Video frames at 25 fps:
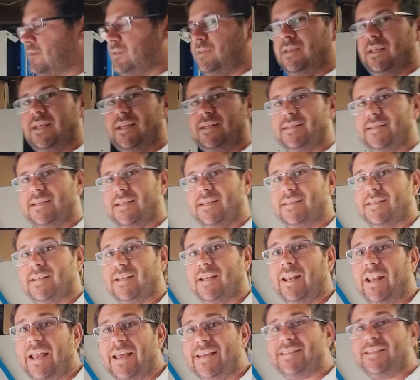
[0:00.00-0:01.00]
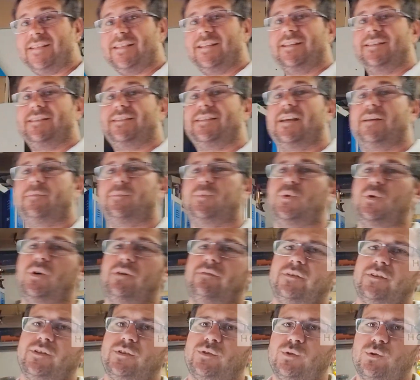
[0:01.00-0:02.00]
This is a classic example
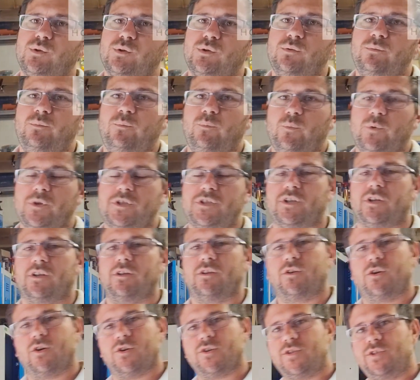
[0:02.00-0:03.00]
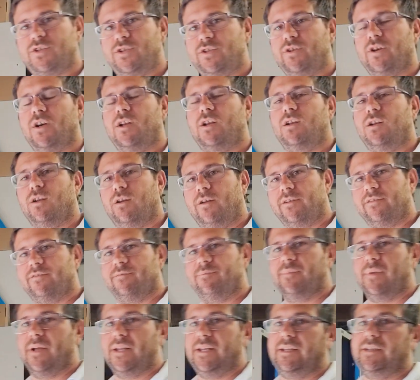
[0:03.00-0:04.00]
of a tool which can cost you a lot
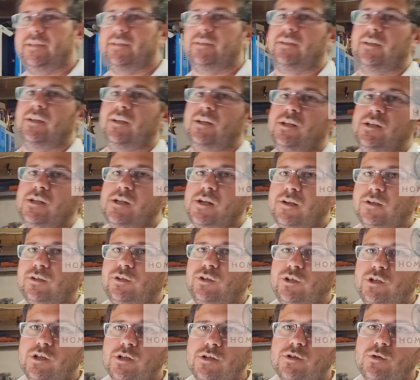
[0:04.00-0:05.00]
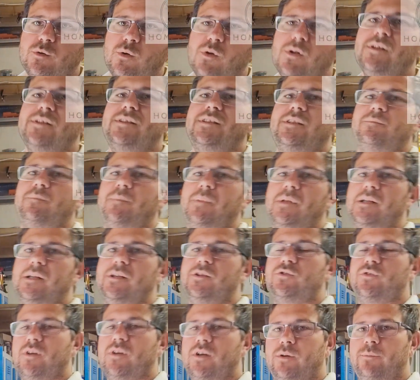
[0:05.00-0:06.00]
of money. A good quality pillar
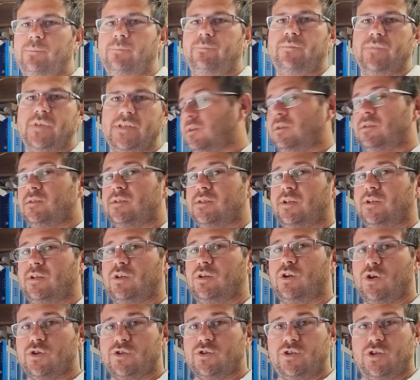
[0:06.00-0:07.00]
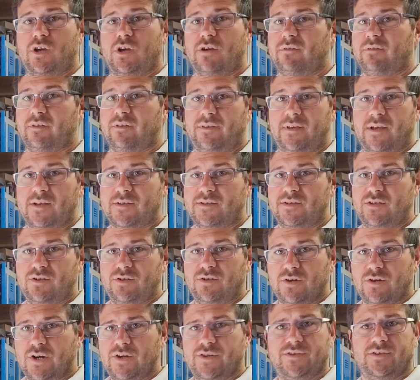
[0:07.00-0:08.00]
drill, it's going to cost you over
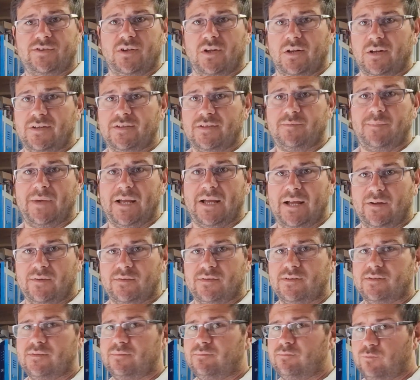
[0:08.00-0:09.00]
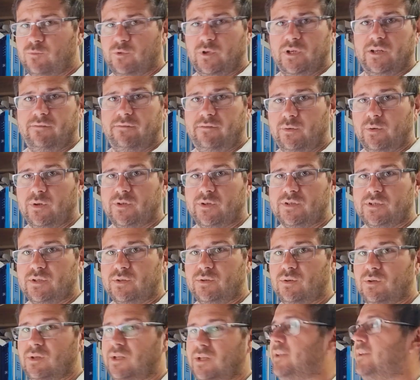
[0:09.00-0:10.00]
€1,000, dollars, pounds, whatever you want to
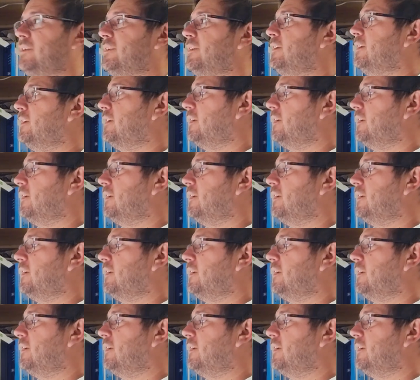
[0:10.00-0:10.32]
call it.